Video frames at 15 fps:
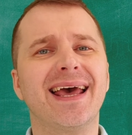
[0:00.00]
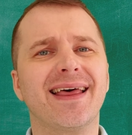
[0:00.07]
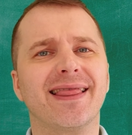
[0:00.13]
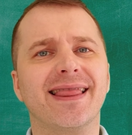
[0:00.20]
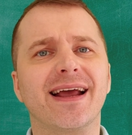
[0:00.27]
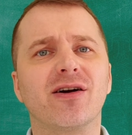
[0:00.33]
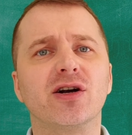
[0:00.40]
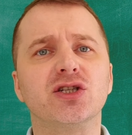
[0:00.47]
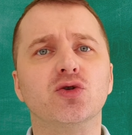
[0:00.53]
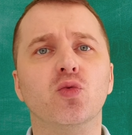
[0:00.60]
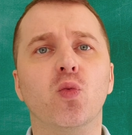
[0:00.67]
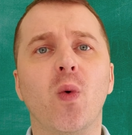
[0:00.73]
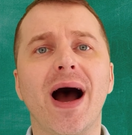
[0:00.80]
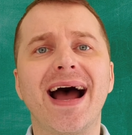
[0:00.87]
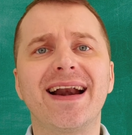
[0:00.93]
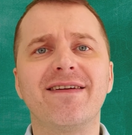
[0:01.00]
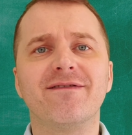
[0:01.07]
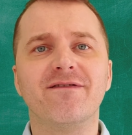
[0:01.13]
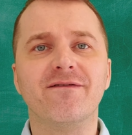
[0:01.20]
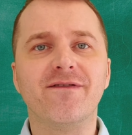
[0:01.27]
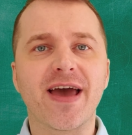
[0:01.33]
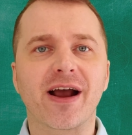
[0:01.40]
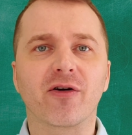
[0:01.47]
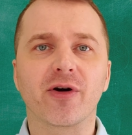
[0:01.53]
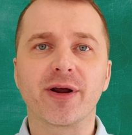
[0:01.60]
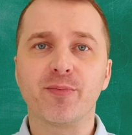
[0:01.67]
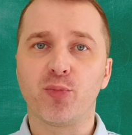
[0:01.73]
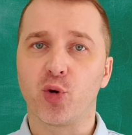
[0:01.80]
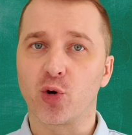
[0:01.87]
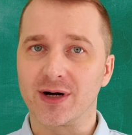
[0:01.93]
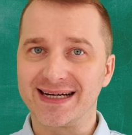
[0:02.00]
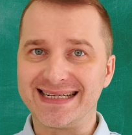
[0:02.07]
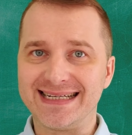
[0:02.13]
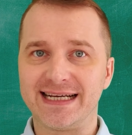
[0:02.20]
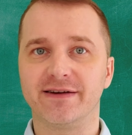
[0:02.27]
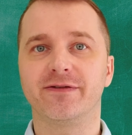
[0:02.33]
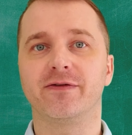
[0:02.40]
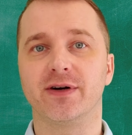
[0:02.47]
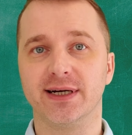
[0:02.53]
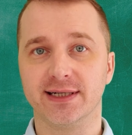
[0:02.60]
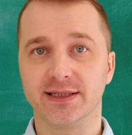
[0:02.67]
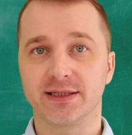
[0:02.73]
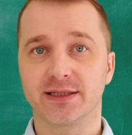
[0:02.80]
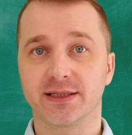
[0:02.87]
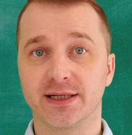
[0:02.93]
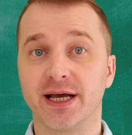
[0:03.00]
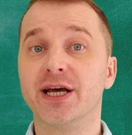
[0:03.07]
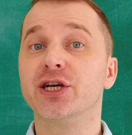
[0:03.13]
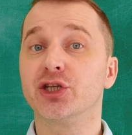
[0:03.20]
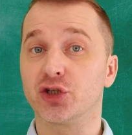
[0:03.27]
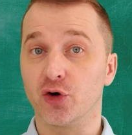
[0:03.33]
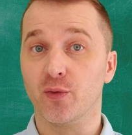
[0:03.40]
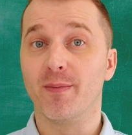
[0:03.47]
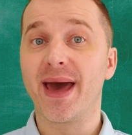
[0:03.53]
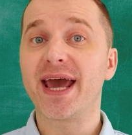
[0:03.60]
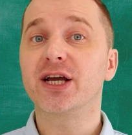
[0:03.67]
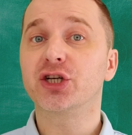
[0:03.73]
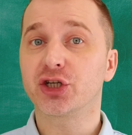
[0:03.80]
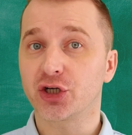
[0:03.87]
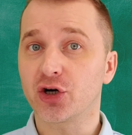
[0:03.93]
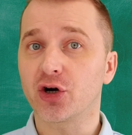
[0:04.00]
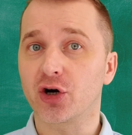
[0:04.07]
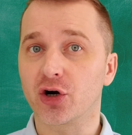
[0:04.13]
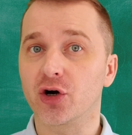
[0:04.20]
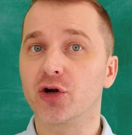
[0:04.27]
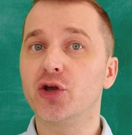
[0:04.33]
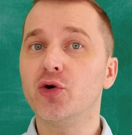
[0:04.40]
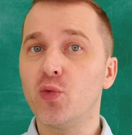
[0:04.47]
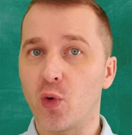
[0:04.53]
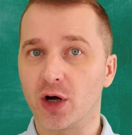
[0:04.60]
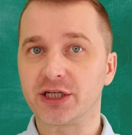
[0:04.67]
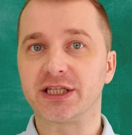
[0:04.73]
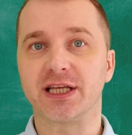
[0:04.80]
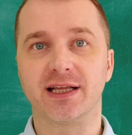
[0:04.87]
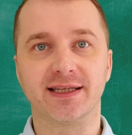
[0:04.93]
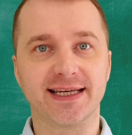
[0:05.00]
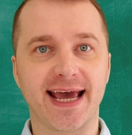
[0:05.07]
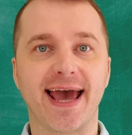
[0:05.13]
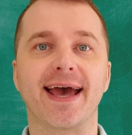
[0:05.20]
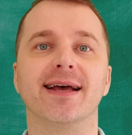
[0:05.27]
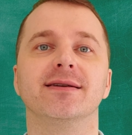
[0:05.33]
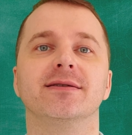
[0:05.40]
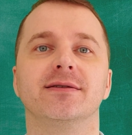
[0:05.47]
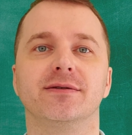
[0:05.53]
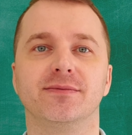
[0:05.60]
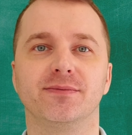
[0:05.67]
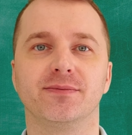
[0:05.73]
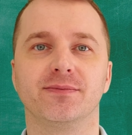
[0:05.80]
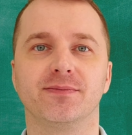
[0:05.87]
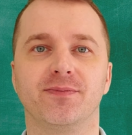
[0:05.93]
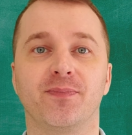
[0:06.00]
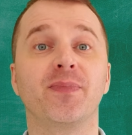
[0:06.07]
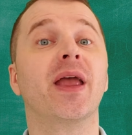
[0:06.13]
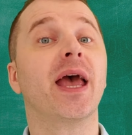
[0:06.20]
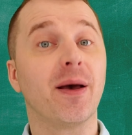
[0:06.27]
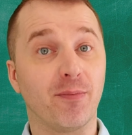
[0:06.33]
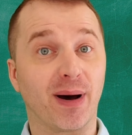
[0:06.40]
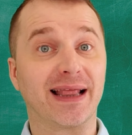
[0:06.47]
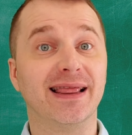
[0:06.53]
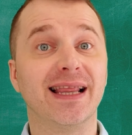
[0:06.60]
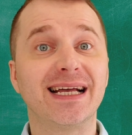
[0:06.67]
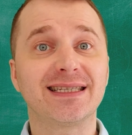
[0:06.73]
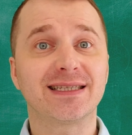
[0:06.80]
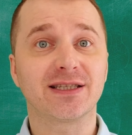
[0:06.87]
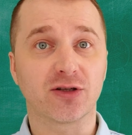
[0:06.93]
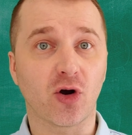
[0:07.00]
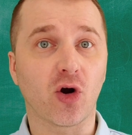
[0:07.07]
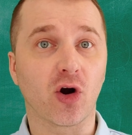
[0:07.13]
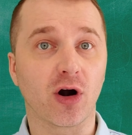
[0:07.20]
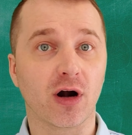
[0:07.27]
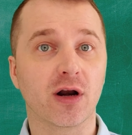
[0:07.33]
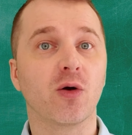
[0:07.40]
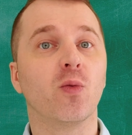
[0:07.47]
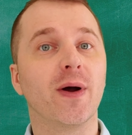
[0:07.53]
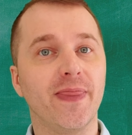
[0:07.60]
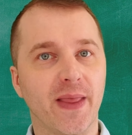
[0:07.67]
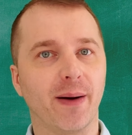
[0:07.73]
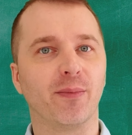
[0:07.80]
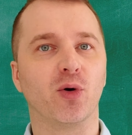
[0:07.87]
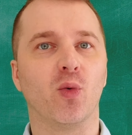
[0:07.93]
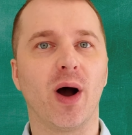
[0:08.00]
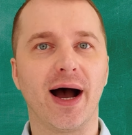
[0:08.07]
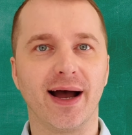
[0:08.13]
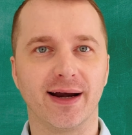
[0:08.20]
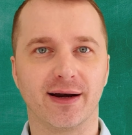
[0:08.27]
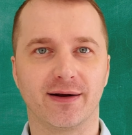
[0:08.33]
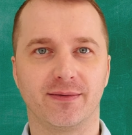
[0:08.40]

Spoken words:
There is one very important difference, so make sure you watch till the end. But let's start with number one.